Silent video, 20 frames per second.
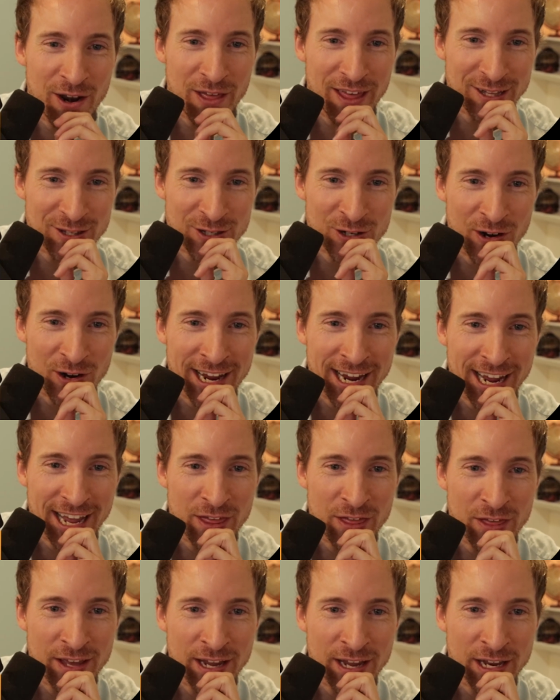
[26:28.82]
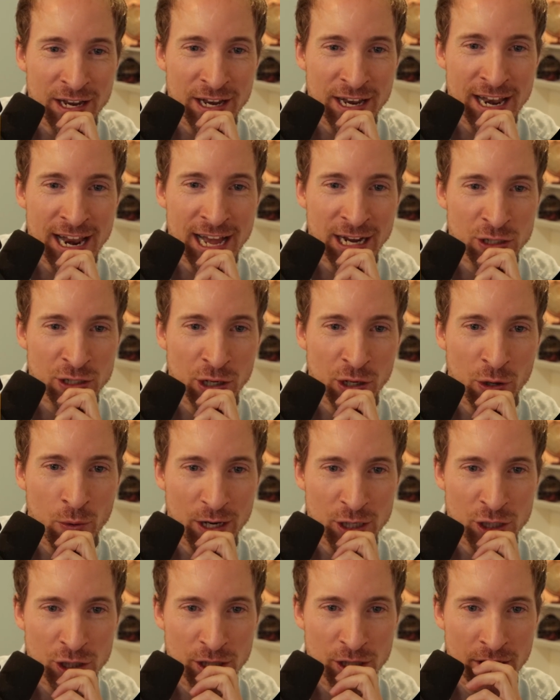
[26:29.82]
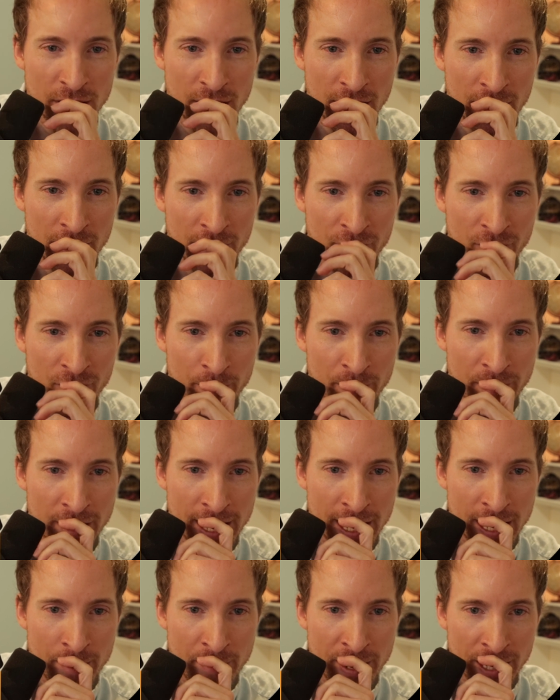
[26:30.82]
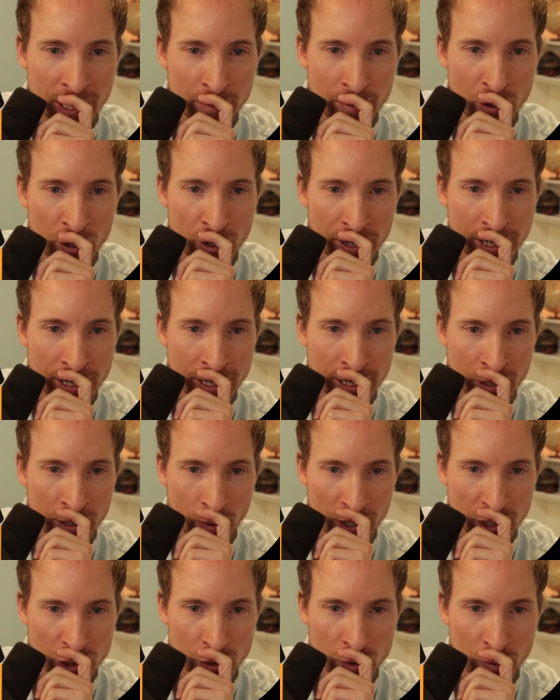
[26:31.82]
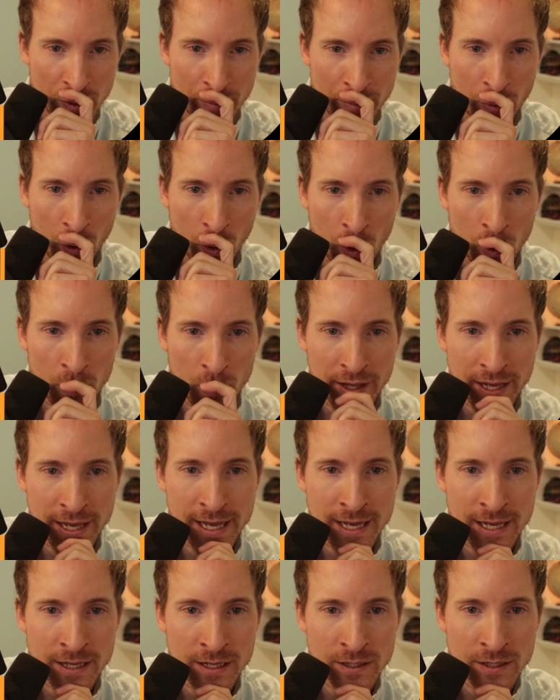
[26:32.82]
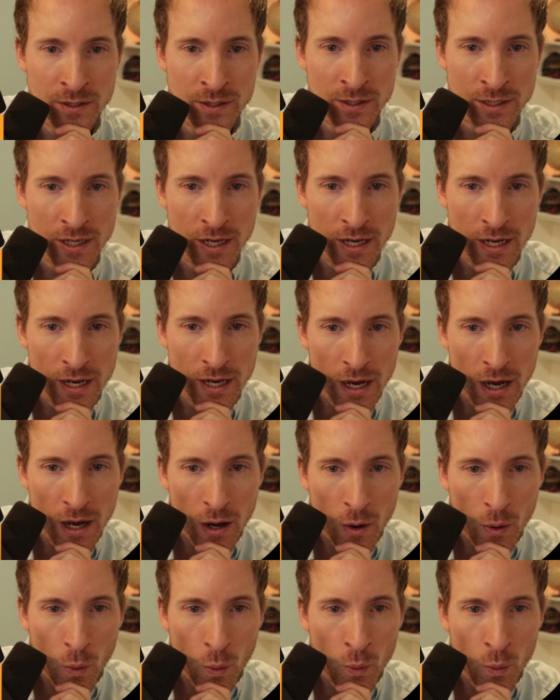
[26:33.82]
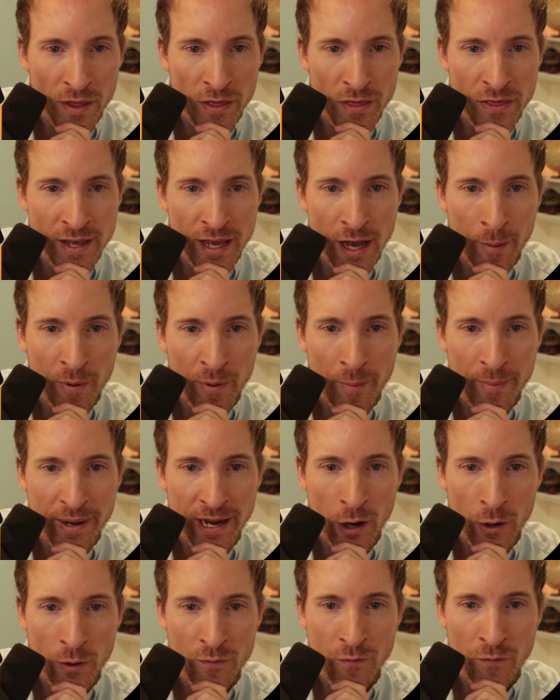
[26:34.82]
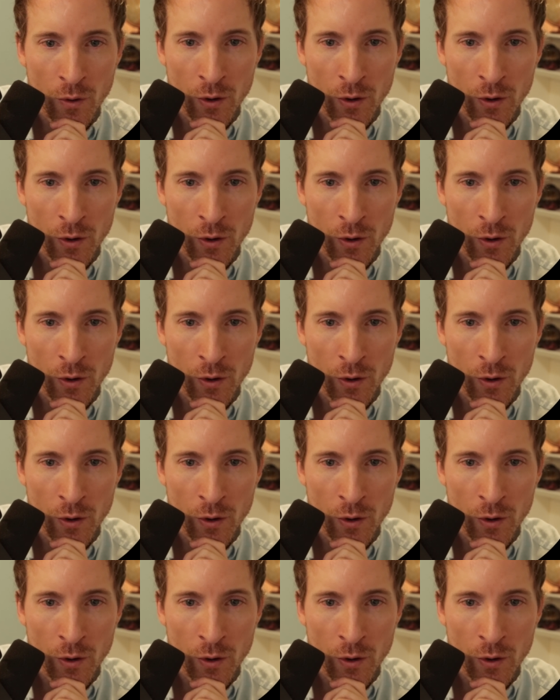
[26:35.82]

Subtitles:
out of that strike, I think a next good question from the AMA community questions we pulled is, with the upcoming hard